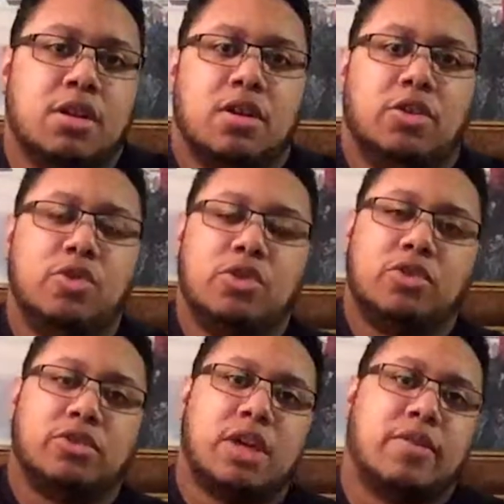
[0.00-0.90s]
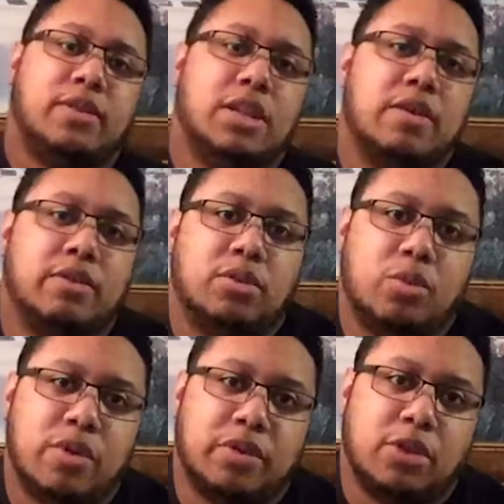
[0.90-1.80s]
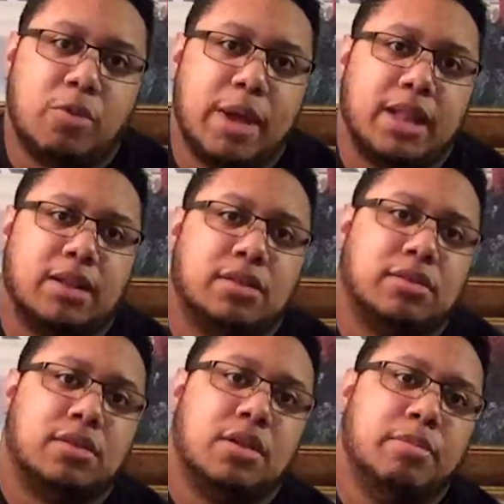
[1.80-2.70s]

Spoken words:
You can just have 11 with no balance.